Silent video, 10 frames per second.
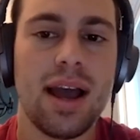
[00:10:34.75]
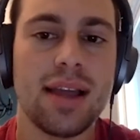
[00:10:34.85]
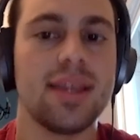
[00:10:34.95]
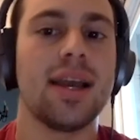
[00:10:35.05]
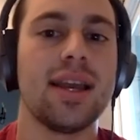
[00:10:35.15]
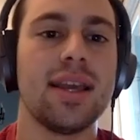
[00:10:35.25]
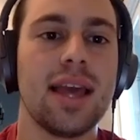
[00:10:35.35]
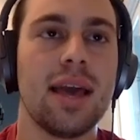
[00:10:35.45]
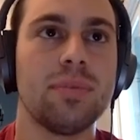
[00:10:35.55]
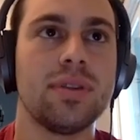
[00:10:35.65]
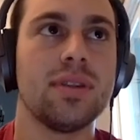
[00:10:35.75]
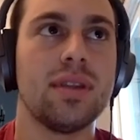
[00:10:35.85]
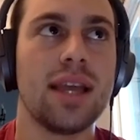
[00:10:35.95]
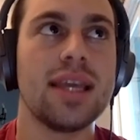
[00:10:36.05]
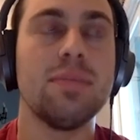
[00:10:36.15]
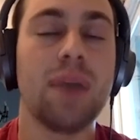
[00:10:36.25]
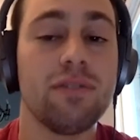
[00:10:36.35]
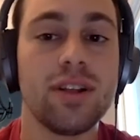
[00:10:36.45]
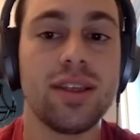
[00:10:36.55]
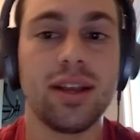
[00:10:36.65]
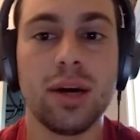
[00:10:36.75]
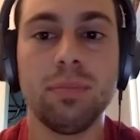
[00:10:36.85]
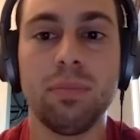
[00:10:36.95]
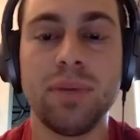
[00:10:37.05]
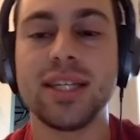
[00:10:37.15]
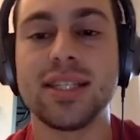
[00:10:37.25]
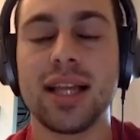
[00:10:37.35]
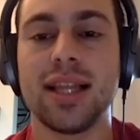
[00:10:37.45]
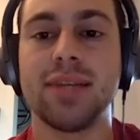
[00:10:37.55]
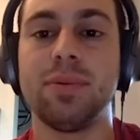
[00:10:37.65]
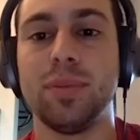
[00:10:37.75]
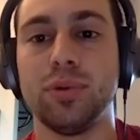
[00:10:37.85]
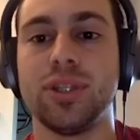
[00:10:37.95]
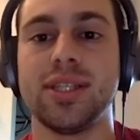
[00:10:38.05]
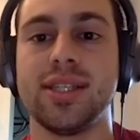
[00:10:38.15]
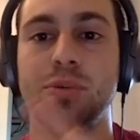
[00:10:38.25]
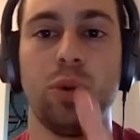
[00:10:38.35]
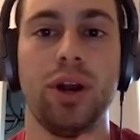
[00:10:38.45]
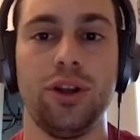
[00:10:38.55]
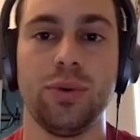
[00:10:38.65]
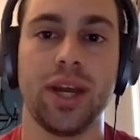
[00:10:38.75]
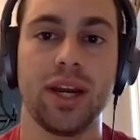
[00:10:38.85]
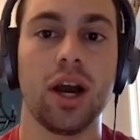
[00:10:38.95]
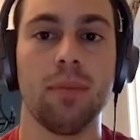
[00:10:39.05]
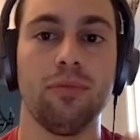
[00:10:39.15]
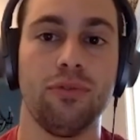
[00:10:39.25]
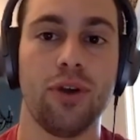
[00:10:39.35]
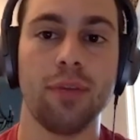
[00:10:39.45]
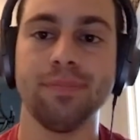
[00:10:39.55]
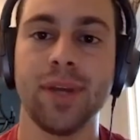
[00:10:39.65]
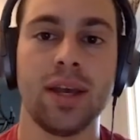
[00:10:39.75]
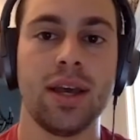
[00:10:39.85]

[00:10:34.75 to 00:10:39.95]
I think I keep everything up because I like people to see where you can come from.